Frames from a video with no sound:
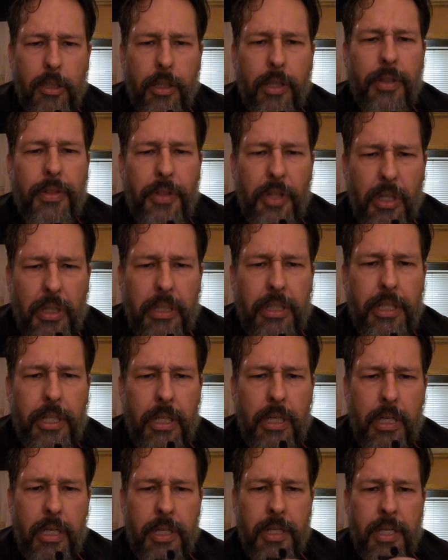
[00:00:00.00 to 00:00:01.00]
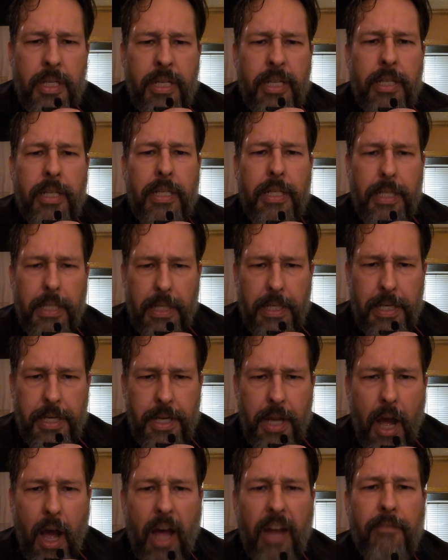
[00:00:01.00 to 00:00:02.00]
The gun did
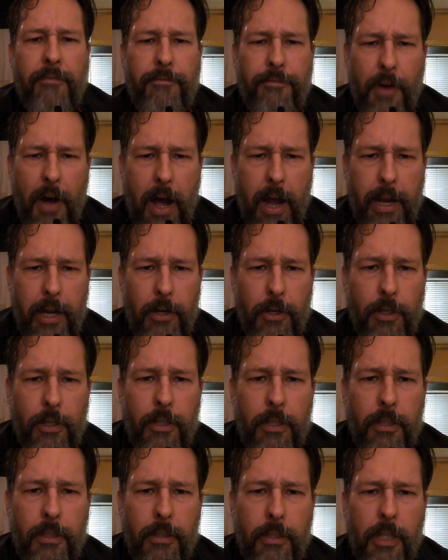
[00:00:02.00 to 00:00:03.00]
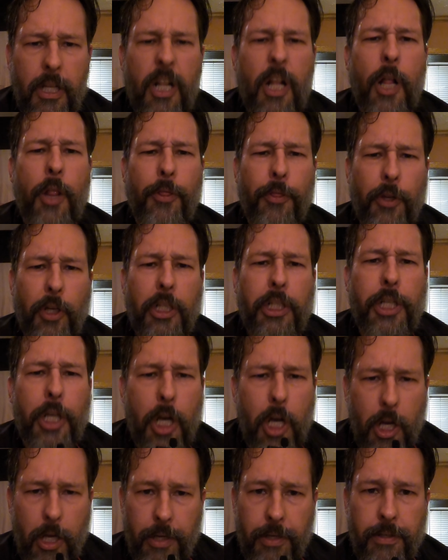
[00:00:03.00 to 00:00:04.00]
not fire. The
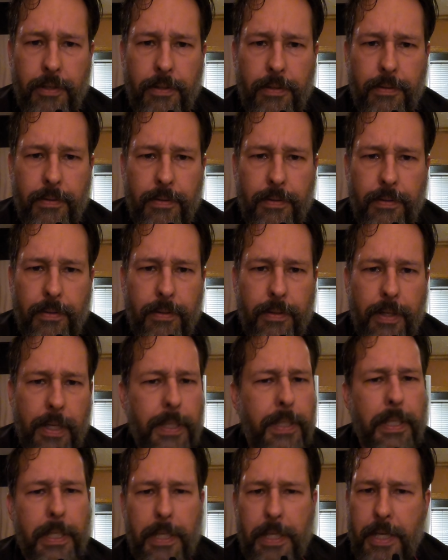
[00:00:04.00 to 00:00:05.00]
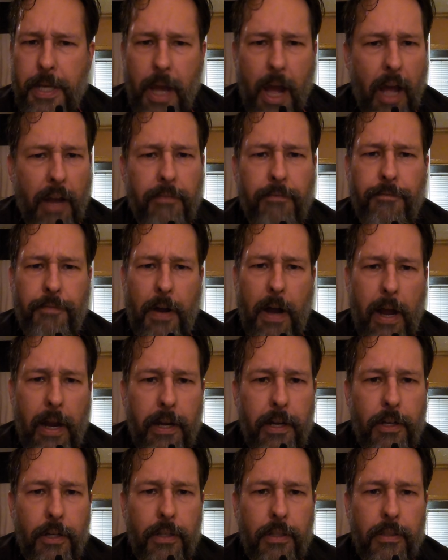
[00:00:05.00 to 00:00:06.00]
gun did not
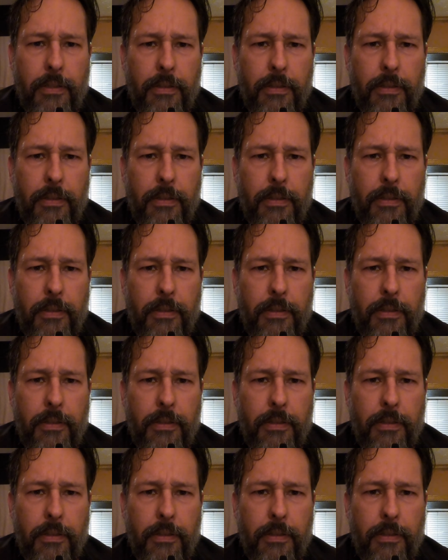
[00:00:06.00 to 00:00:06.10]
fire.